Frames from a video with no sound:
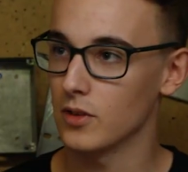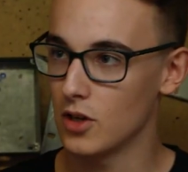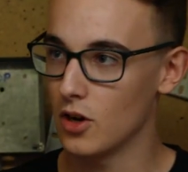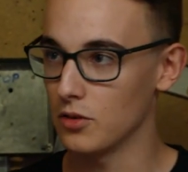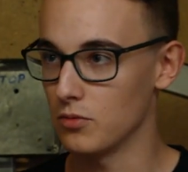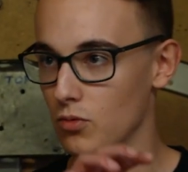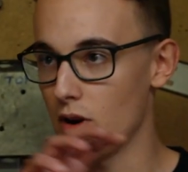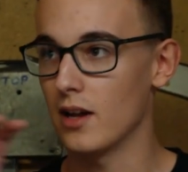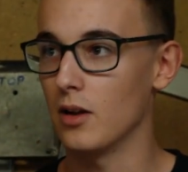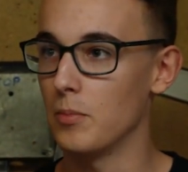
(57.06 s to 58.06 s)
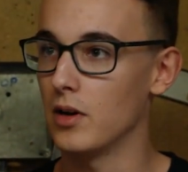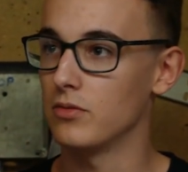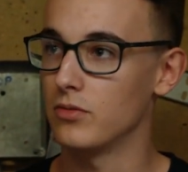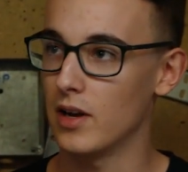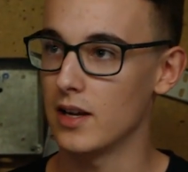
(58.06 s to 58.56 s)
curtain rail
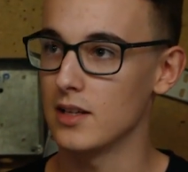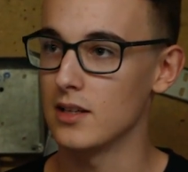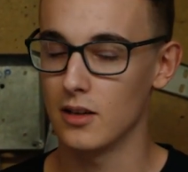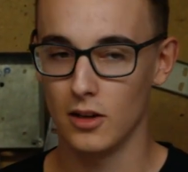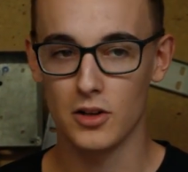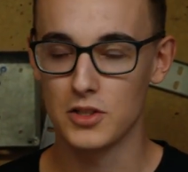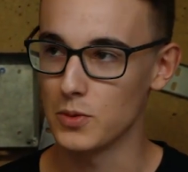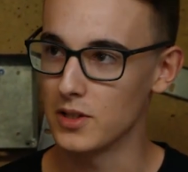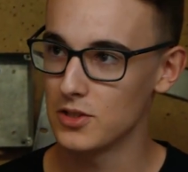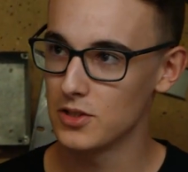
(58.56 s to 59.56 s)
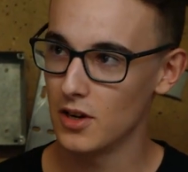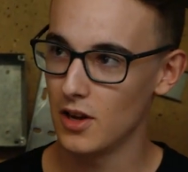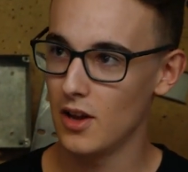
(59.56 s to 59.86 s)
above a light switch,